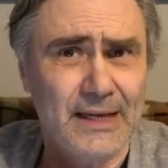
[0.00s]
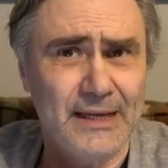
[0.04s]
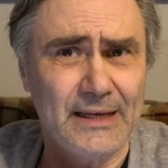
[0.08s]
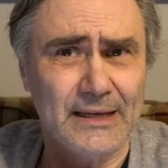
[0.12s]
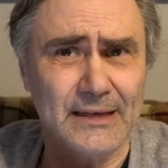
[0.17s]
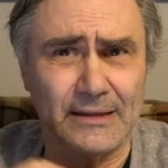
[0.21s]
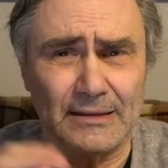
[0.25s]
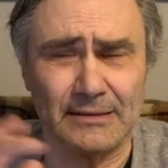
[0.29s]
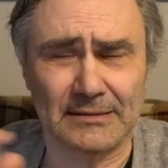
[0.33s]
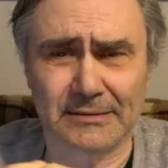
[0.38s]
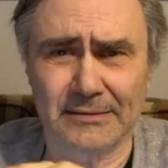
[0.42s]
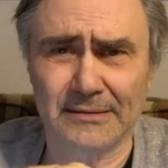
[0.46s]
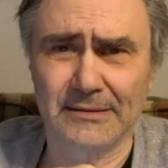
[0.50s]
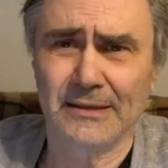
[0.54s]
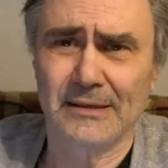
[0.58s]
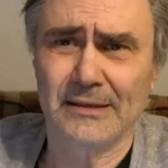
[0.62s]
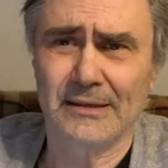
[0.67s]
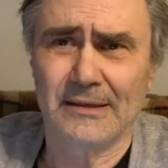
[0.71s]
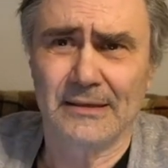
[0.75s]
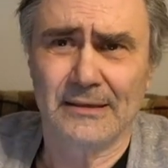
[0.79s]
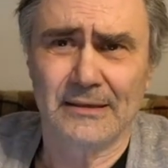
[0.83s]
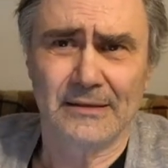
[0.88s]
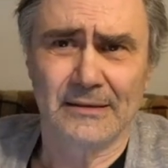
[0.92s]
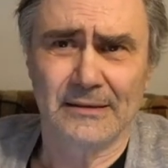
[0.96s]
and
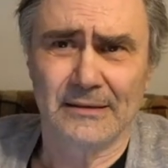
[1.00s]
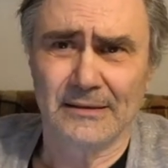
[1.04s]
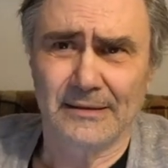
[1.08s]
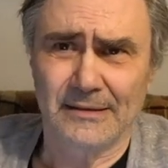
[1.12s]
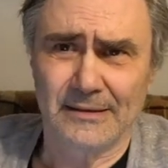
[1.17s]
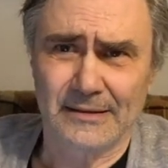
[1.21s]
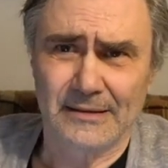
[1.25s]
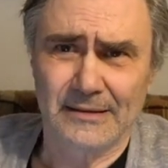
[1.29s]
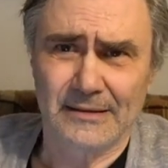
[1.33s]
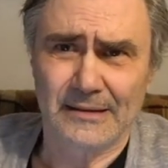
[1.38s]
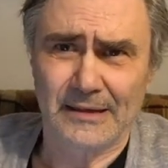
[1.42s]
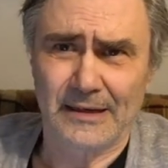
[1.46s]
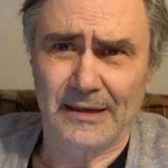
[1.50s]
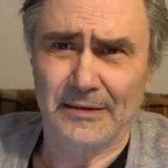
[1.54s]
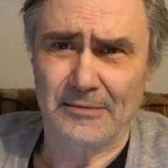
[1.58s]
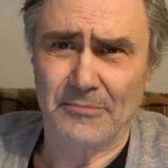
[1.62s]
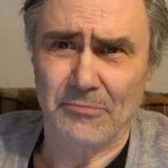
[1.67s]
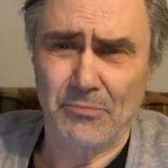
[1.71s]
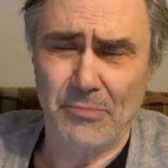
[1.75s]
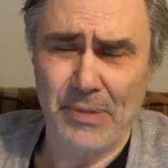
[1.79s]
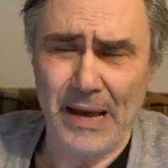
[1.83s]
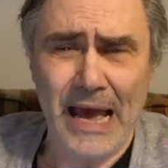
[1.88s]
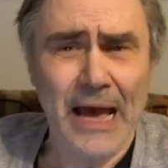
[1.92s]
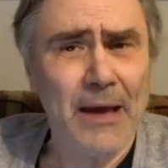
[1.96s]
uh,
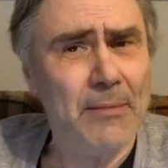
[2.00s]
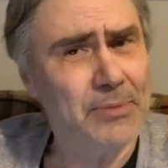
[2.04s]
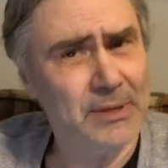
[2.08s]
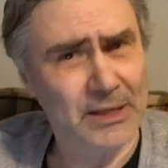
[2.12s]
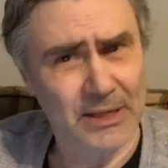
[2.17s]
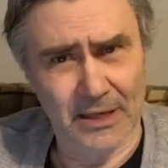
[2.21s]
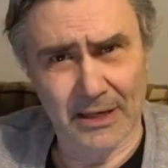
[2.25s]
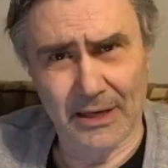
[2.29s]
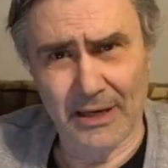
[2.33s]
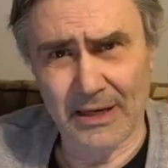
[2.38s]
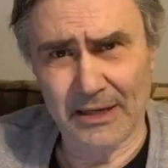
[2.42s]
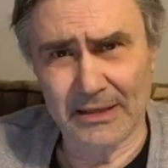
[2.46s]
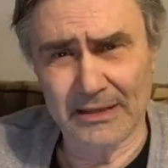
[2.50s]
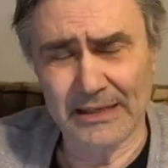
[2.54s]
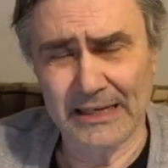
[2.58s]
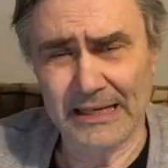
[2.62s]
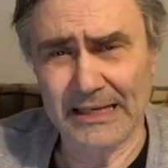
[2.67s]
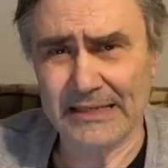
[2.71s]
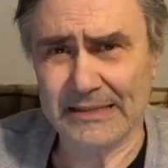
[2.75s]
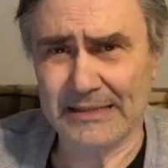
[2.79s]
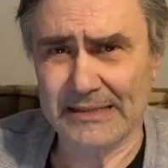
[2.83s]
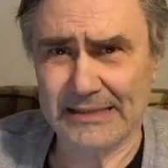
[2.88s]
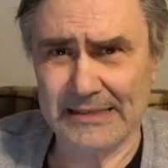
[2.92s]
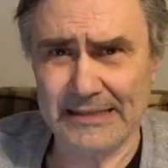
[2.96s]
Babylon
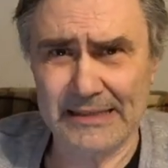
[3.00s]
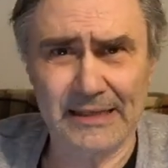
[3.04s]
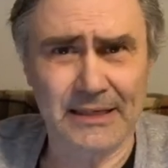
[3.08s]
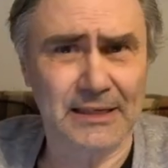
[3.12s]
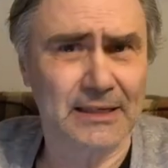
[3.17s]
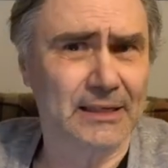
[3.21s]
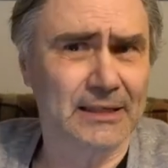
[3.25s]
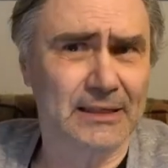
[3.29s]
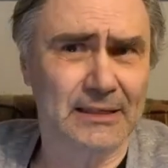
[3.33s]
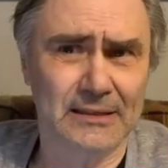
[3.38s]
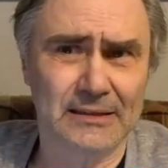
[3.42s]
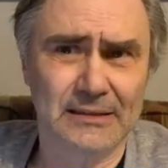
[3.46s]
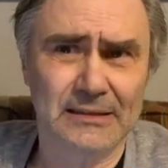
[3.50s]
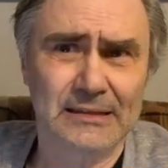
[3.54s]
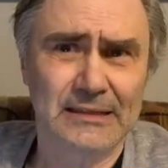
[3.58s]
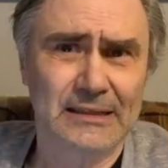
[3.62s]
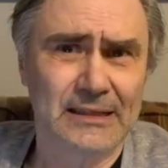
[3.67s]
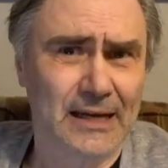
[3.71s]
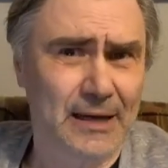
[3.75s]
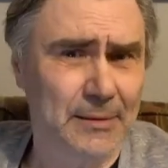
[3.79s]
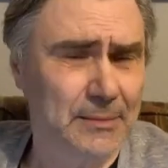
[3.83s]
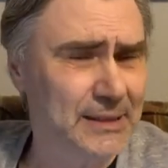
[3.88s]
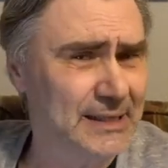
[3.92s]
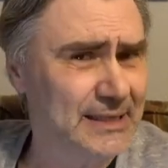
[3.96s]
is still
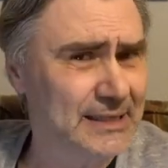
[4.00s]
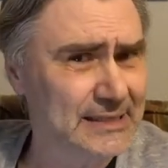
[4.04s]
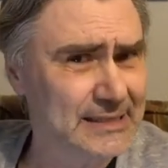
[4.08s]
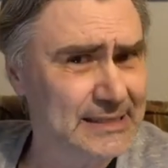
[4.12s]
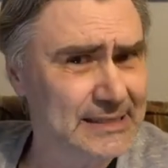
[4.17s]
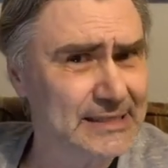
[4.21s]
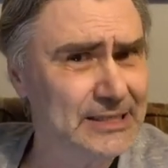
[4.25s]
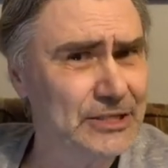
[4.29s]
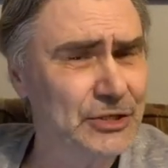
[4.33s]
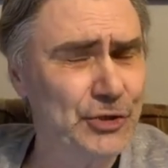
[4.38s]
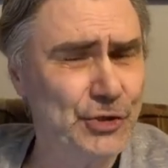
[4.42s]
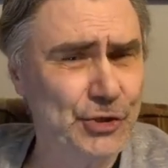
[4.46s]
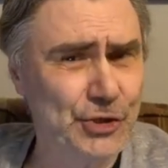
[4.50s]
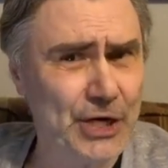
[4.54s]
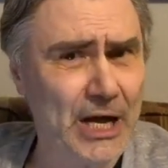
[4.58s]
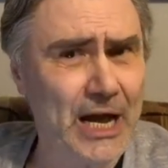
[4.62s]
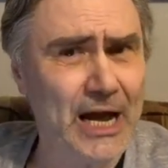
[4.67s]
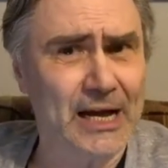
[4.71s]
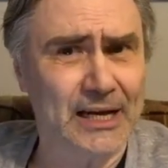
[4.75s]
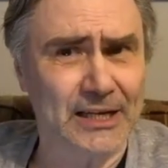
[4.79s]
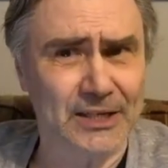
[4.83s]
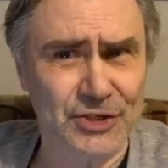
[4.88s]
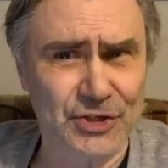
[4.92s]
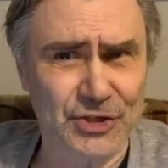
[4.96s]
I mean it's
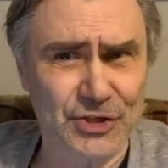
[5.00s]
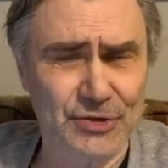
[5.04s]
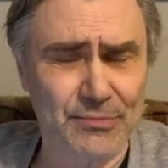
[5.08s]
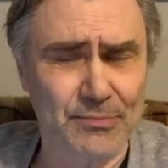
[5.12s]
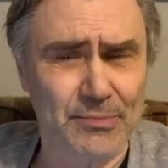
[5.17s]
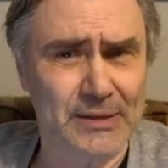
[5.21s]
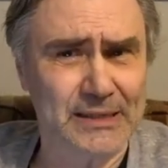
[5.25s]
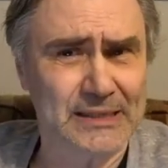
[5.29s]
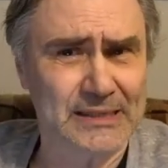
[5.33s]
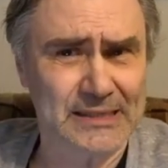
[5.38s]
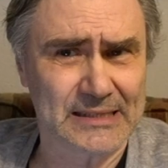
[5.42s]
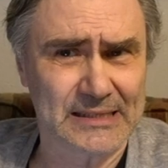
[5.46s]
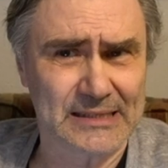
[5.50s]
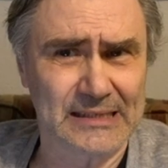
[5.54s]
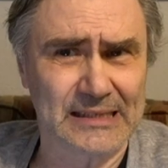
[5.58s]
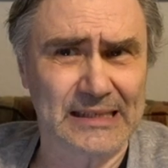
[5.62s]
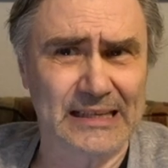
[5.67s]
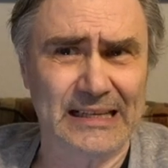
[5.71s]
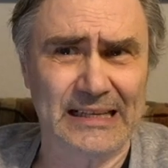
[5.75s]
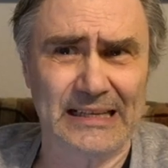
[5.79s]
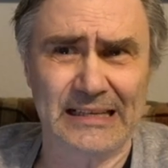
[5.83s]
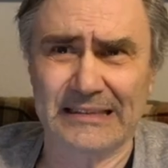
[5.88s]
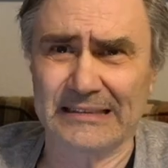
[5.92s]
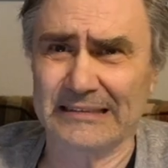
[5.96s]
judged but
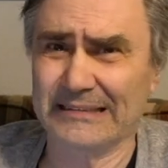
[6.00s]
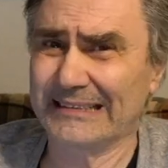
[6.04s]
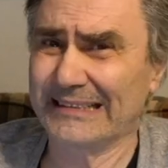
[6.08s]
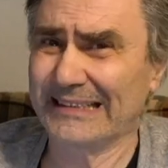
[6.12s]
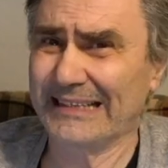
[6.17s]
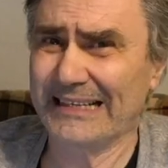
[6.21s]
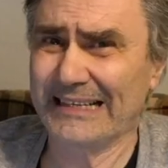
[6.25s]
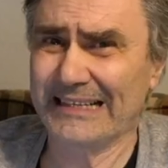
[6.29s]
it,